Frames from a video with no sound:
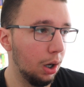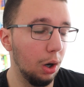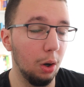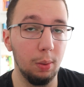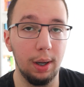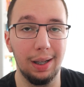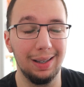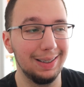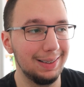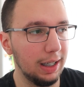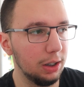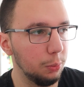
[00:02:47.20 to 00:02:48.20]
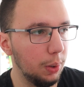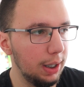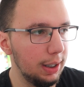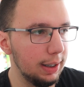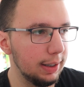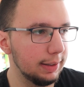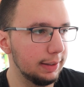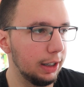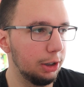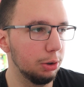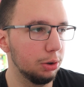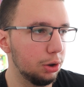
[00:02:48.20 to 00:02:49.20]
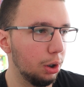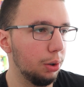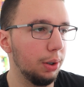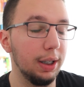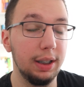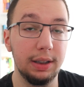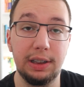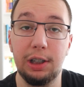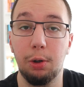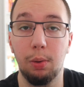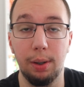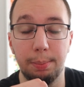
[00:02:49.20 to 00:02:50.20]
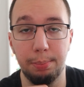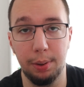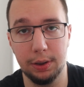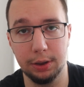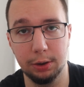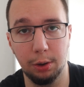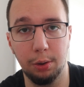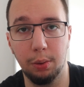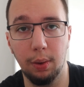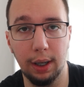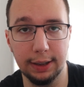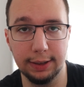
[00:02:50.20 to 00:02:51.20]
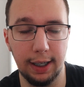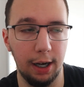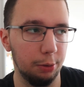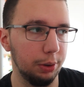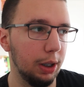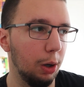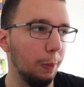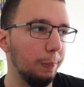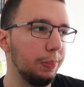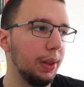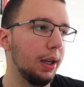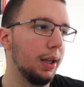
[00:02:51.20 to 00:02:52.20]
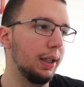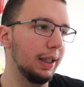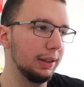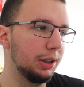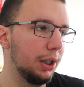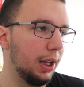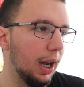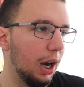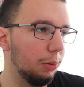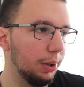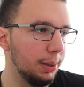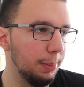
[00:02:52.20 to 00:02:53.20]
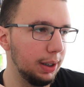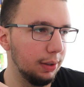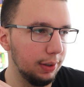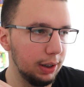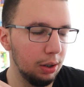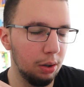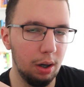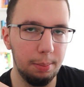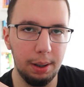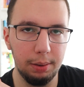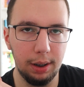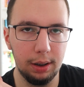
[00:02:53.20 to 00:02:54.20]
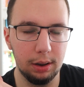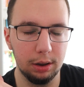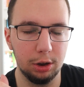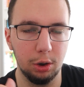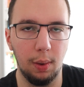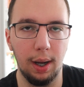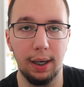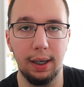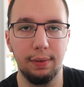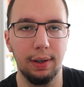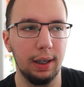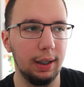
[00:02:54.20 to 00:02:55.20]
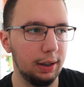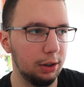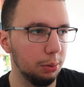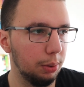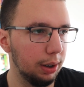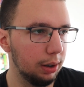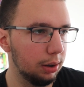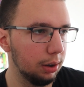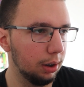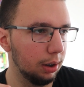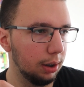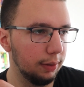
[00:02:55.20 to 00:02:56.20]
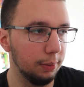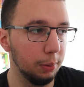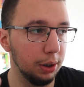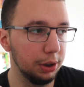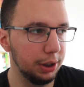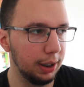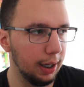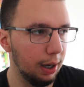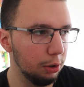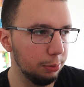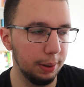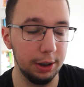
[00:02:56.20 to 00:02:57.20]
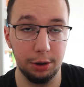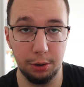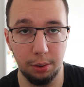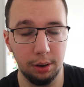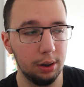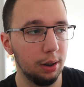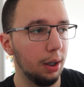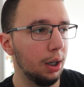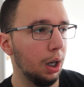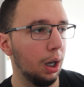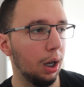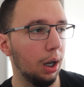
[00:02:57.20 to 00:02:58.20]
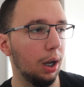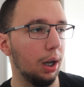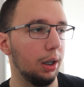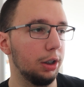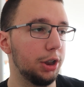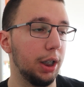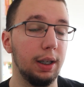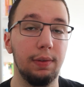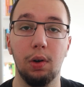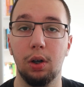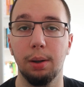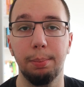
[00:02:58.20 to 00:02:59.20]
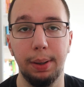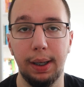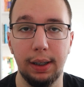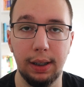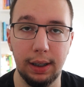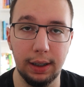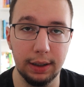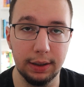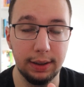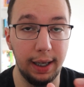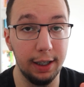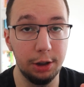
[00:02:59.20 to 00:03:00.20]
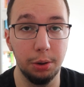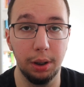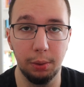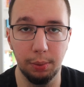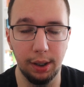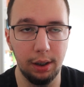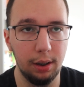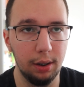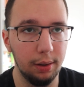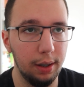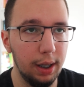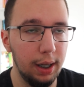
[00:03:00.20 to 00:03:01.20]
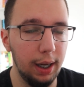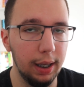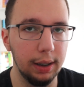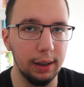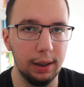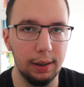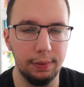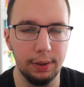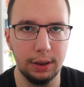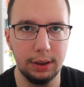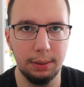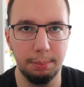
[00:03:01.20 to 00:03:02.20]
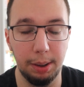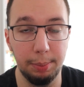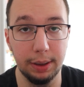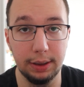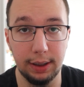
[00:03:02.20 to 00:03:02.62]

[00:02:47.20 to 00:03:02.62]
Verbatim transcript: Oh, well, the second way is that you saw you're getting zero impressions on your Google Ads account. Now, yesterday I already made a video about it, so I'll leave a link to it uh, if you want to check it out. But in short, uh, check if your campaign is actually running and if it's maybe